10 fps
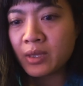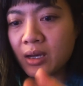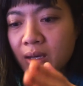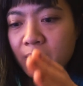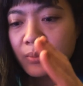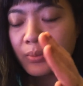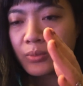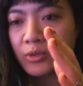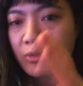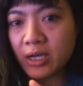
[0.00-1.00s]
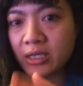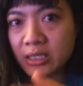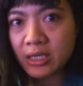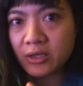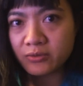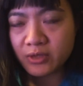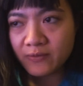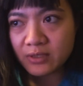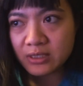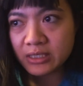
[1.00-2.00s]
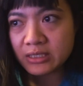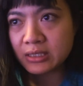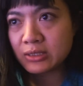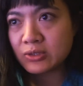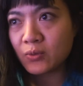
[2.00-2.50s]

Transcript: um, trying to get your driver's license